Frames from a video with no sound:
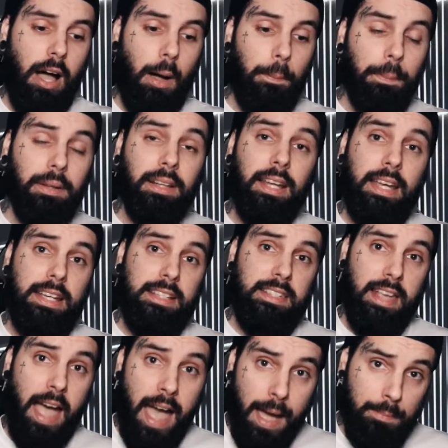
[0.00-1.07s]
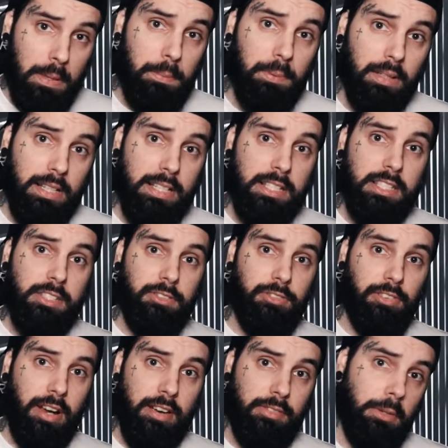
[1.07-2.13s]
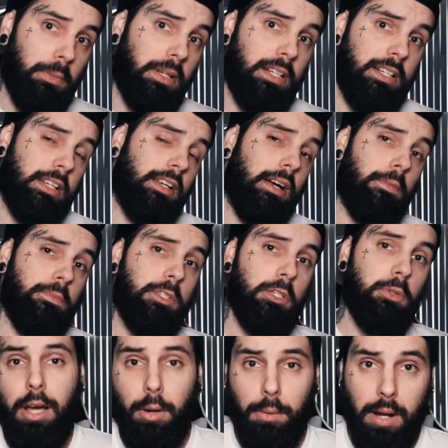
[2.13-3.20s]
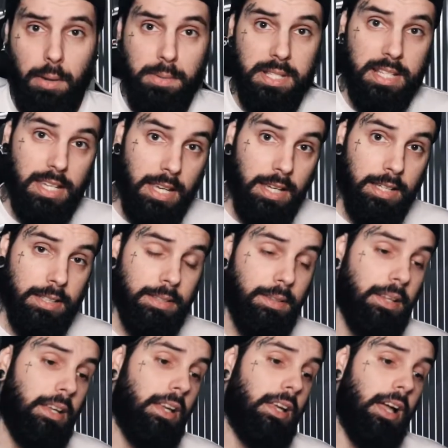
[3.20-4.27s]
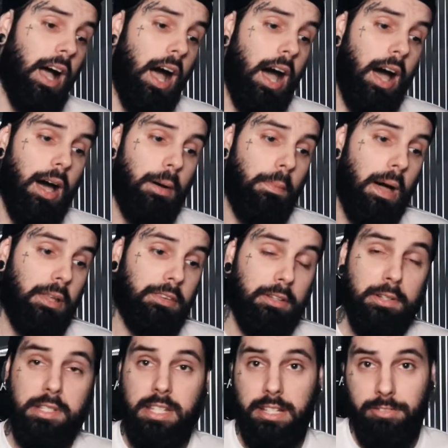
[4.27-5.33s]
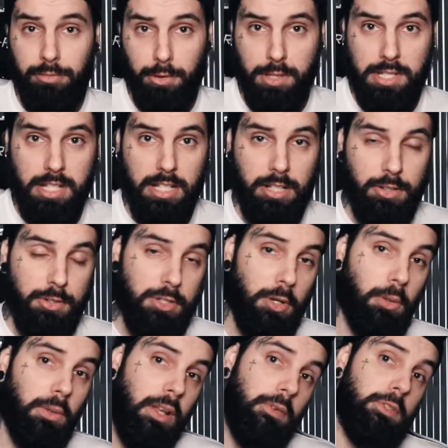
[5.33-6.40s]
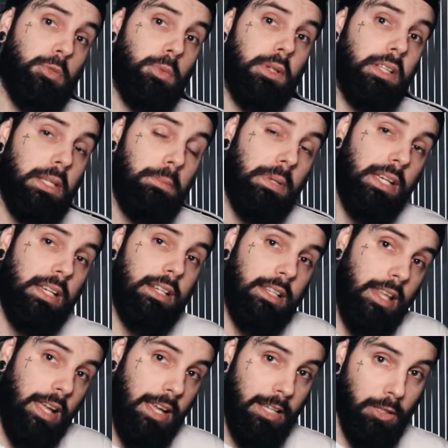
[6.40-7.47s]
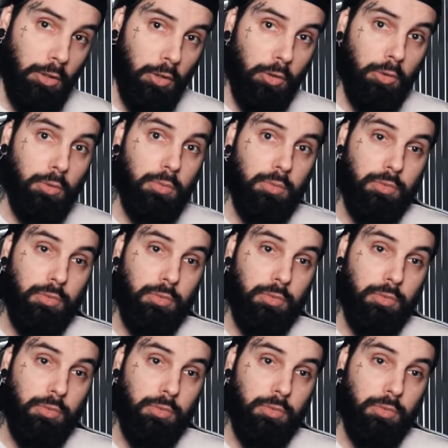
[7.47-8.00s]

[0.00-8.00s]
a happy place for everybody to come to. When I was a kid, about 13, 14 years old, I was really big into the Halo